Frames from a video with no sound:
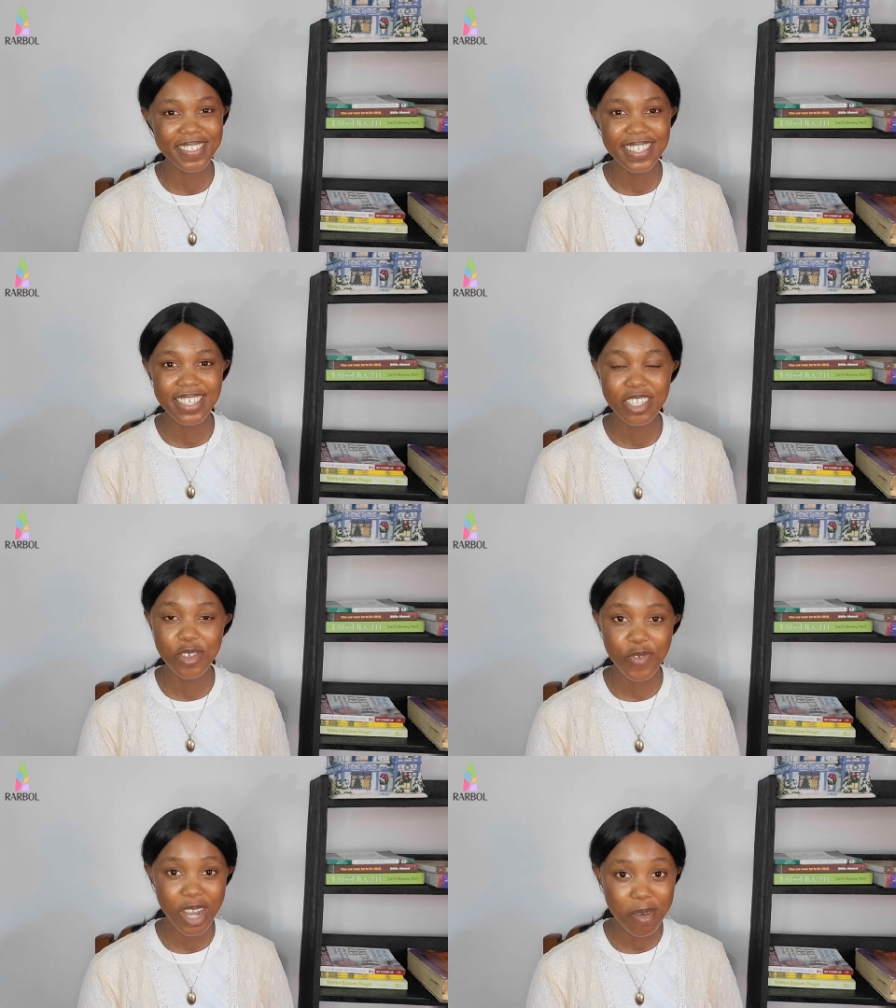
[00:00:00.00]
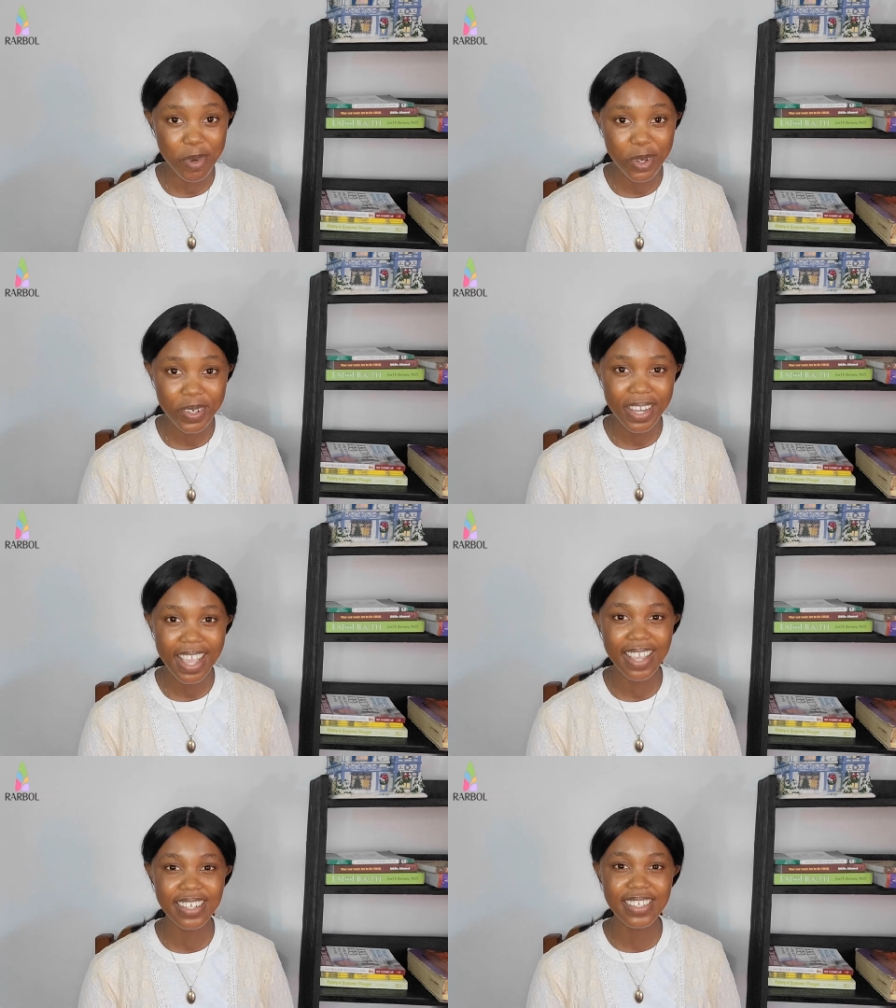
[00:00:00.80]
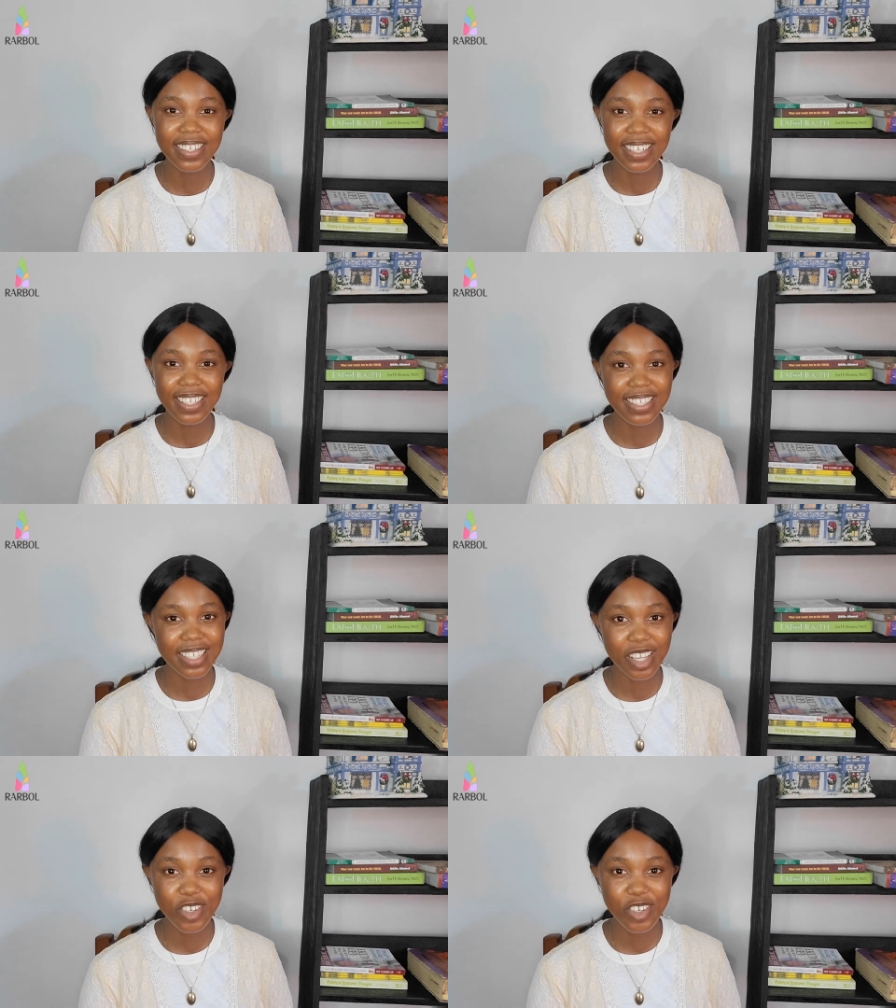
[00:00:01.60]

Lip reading: this is Rabo and it is a